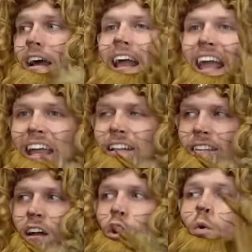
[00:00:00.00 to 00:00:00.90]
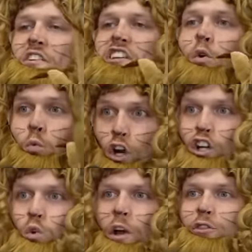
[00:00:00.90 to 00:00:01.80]
it was a
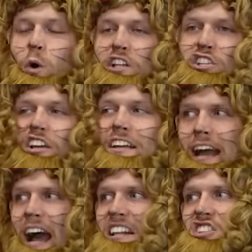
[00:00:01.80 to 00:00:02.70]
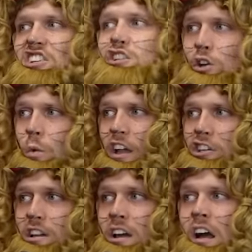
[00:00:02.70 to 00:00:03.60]
work with what you got
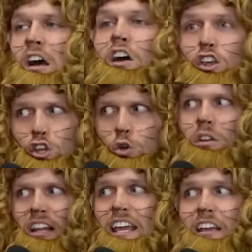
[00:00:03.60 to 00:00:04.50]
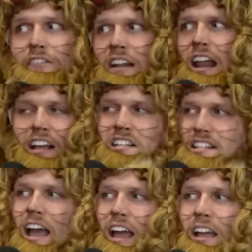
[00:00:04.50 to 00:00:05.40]
situation. You leave the next
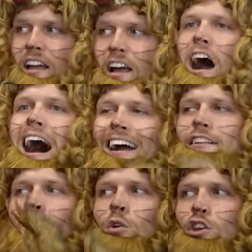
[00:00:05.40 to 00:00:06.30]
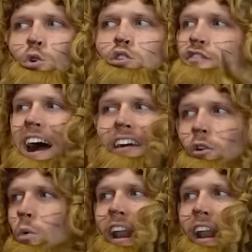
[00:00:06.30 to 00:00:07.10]
day. I don't use 5-in-1